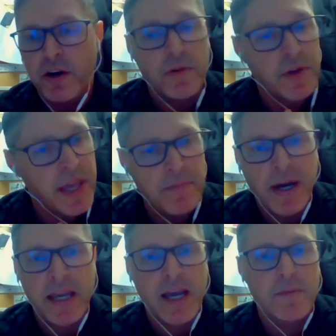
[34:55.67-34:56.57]
okay,
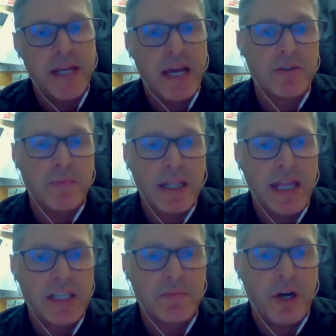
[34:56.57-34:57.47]
Mike, I'm down to my
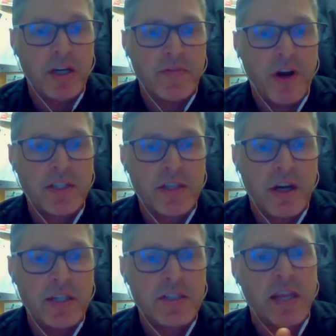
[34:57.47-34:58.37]
last box of hot sauce.